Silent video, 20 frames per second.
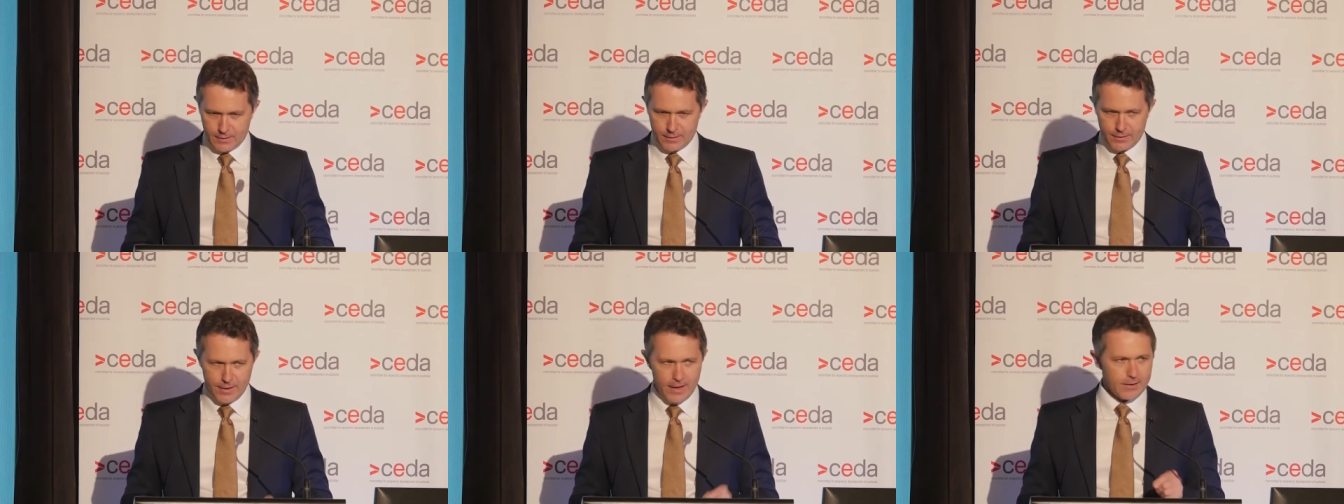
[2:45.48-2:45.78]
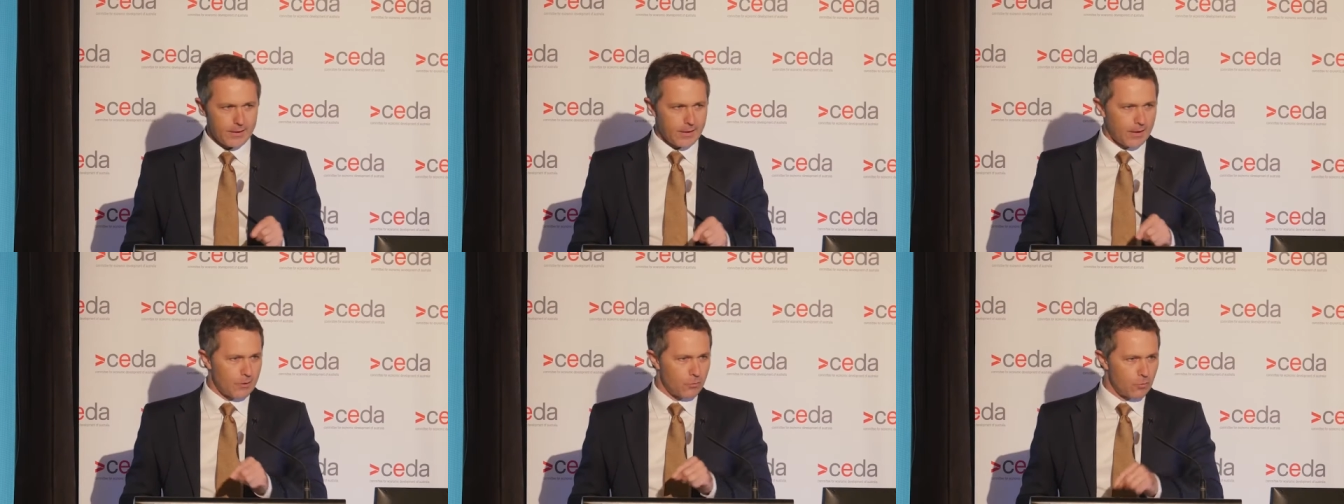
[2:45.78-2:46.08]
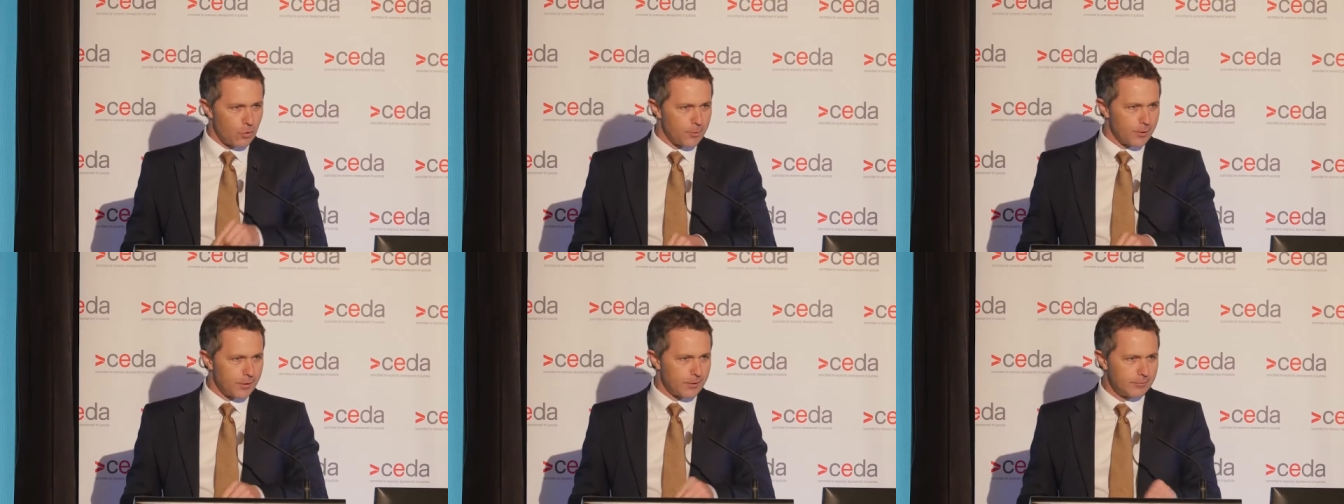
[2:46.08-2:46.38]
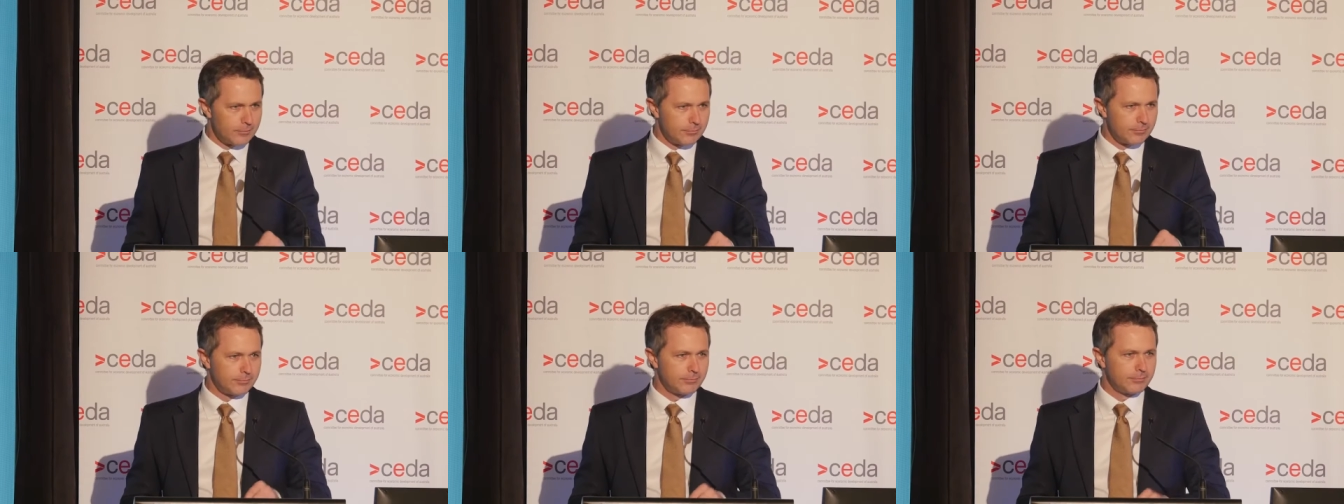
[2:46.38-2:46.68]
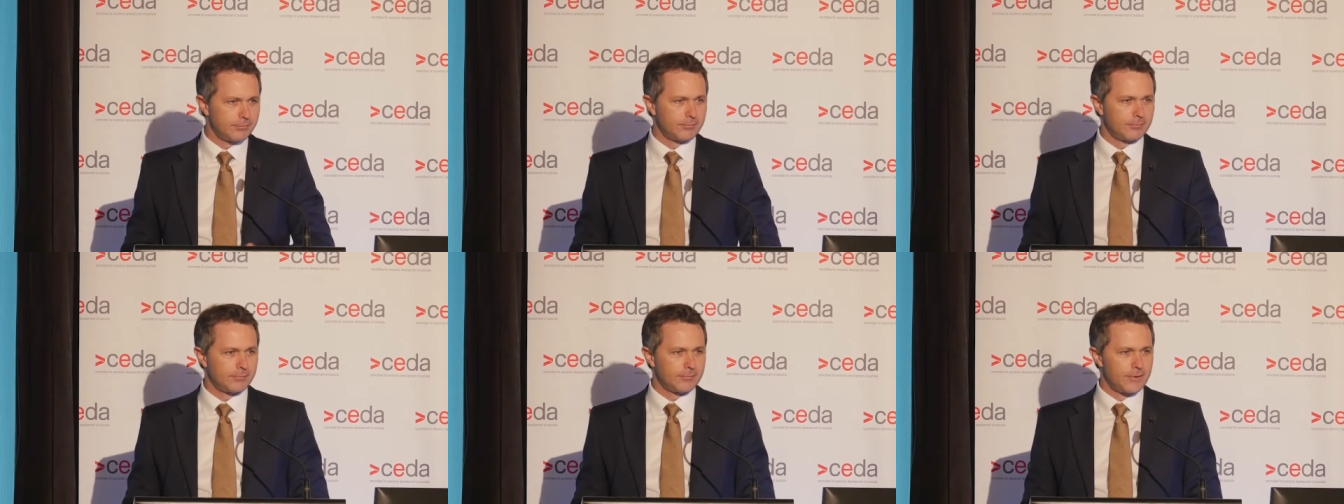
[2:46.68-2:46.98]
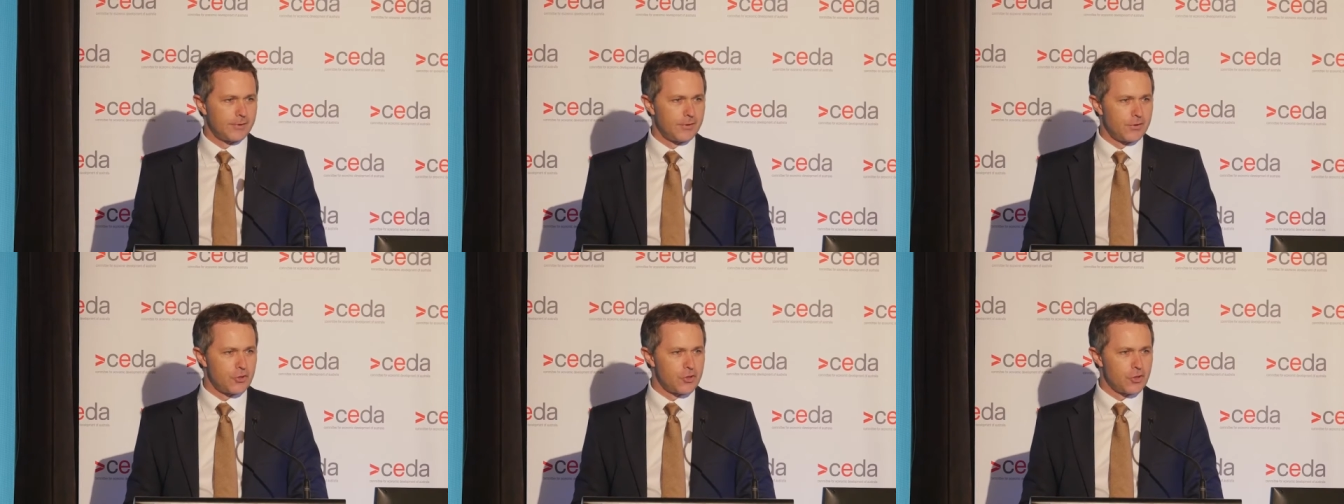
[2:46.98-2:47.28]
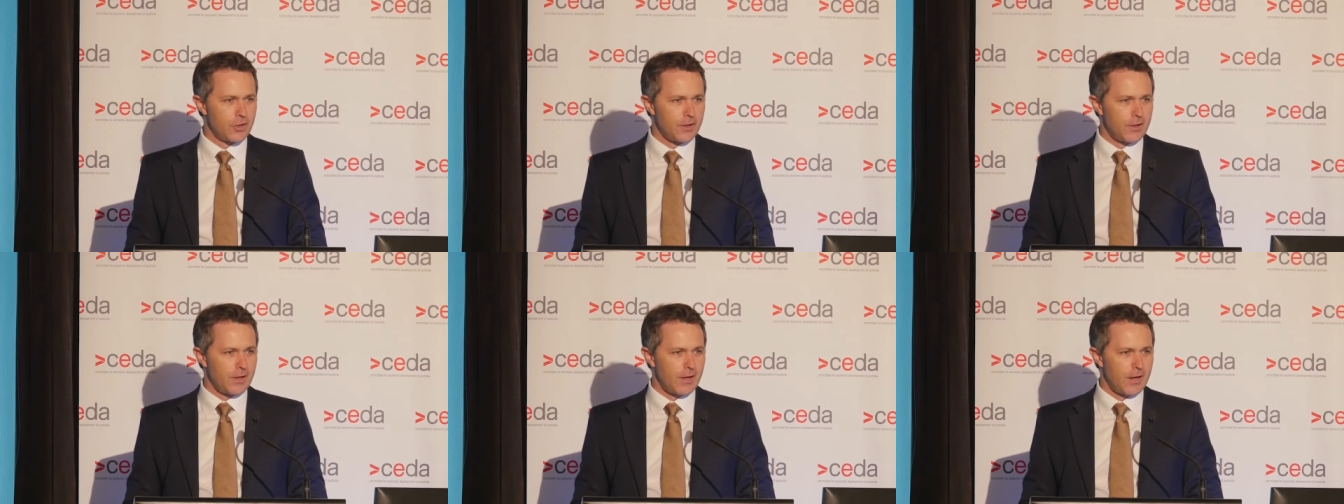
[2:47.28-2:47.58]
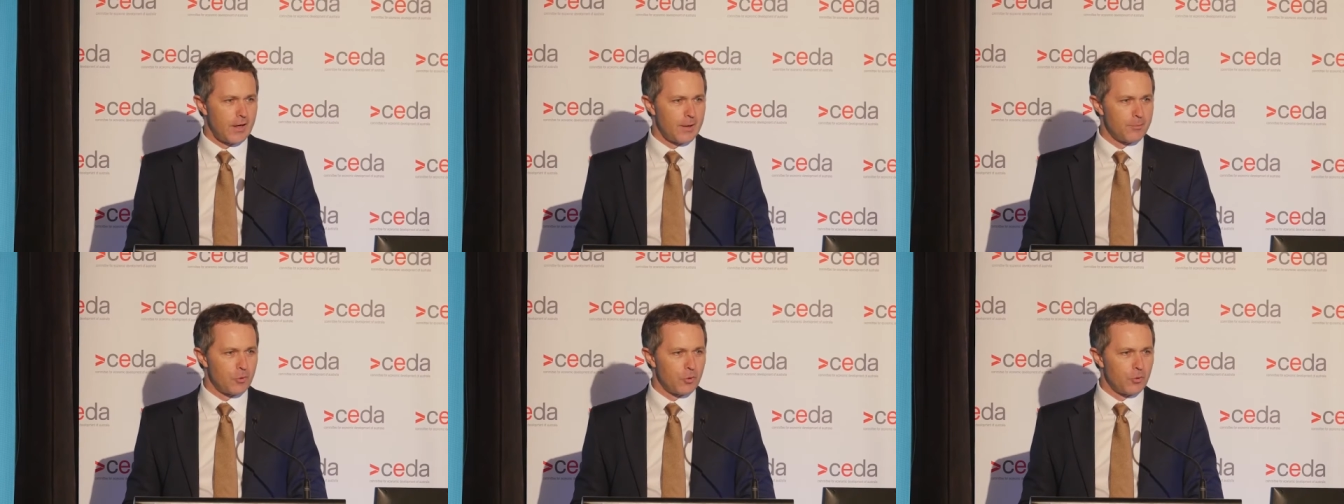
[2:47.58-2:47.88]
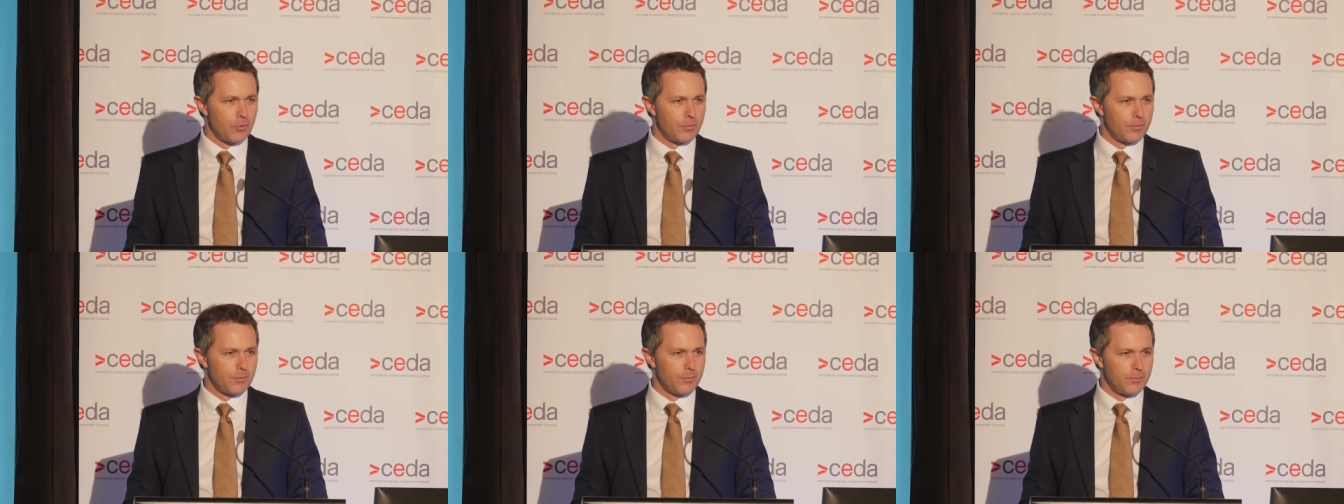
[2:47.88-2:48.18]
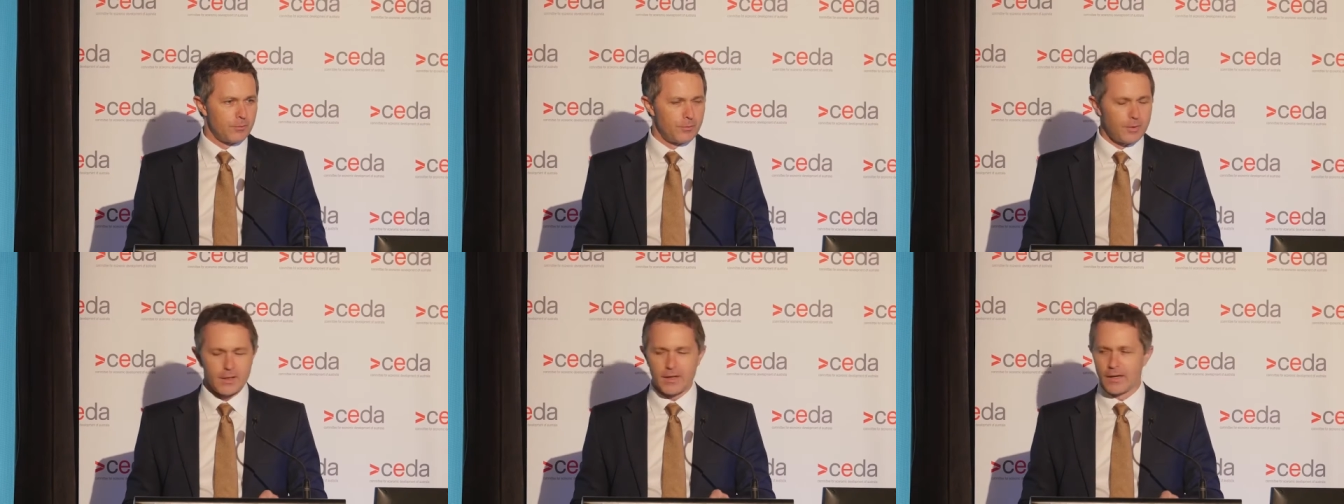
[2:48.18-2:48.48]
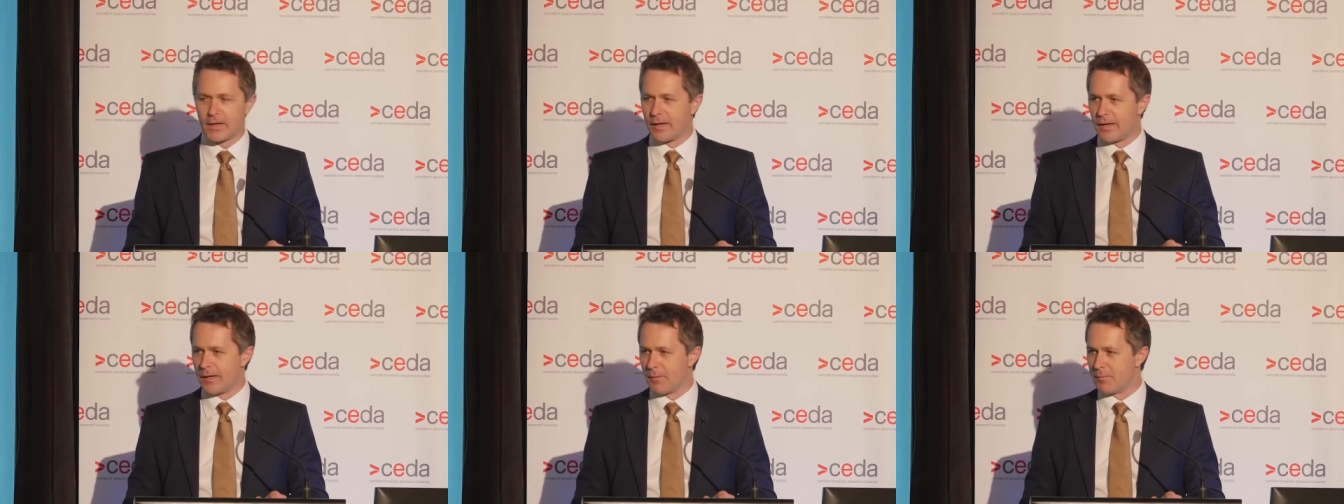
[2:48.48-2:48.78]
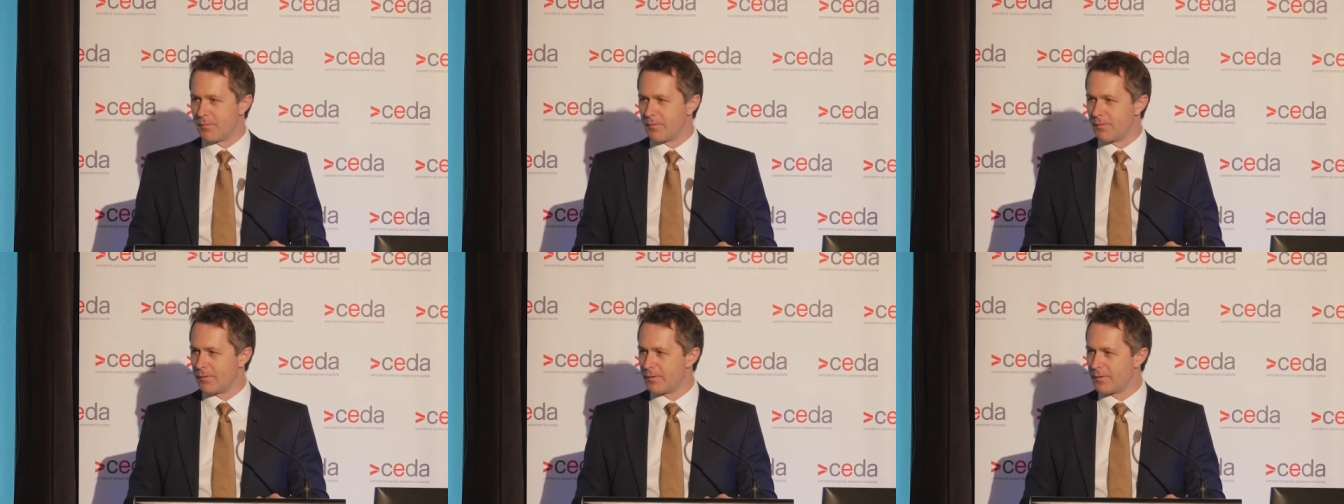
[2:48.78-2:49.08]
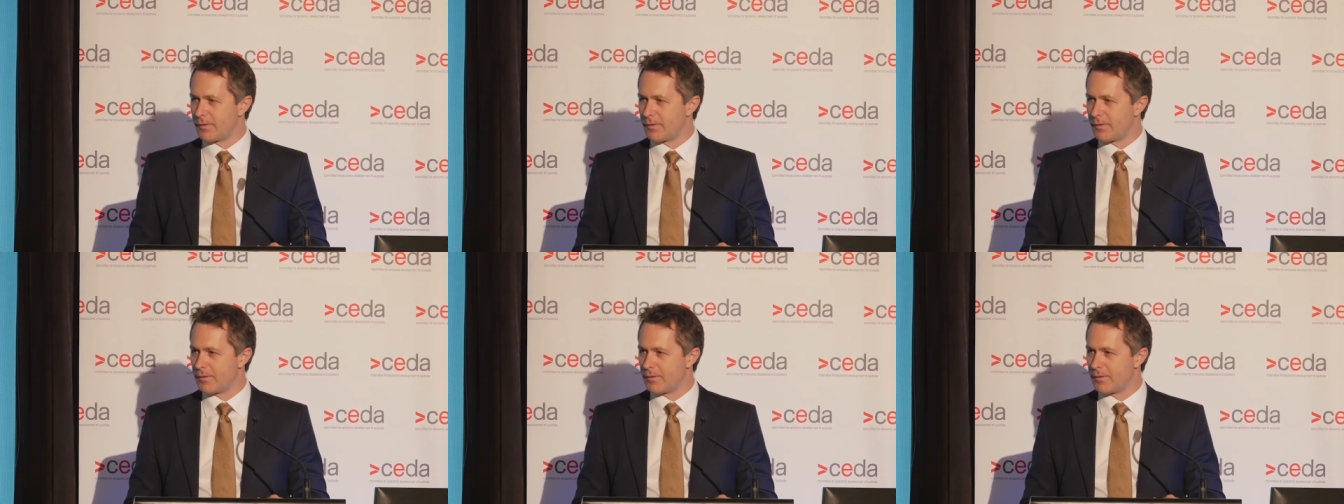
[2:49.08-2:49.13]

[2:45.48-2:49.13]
That young woman, Jean Campbell, became